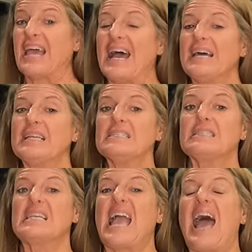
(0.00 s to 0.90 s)
That
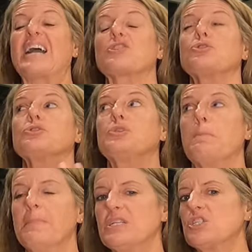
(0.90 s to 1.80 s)
is the actual
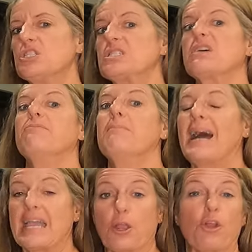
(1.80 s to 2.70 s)
dimensions of
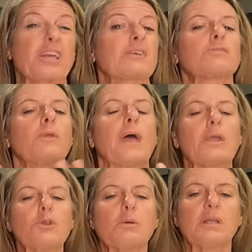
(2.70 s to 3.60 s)
my area so
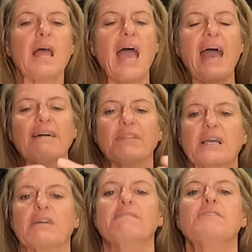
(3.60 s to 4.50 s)
that you can have
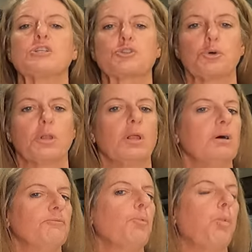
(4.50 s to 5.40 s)
like a visual
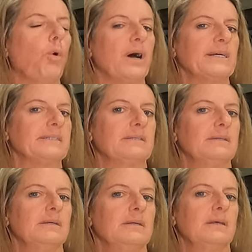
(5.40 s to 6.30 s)
of what
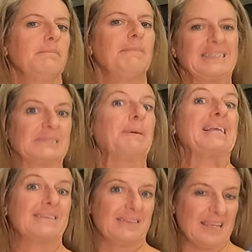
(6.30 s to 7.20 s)
my
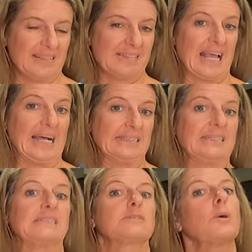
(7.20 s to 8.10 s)
space size
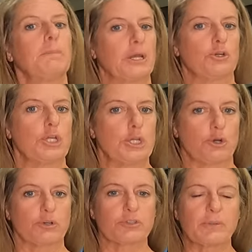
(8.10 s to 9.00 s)
is compared to
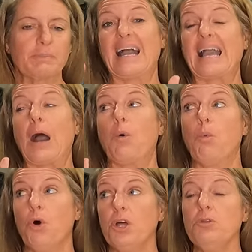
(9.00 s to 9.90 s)
yours. I got
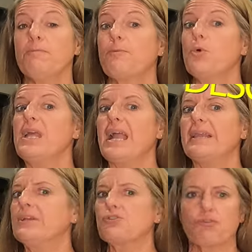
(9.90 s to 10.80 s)
1
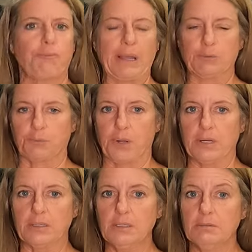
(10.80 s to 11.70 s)
48 inch round
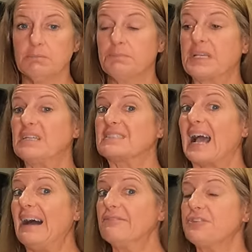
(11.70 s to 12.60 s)
rug because
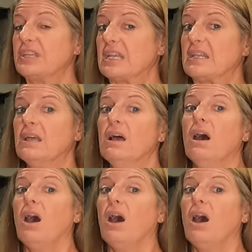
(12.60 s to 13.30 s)
I've seen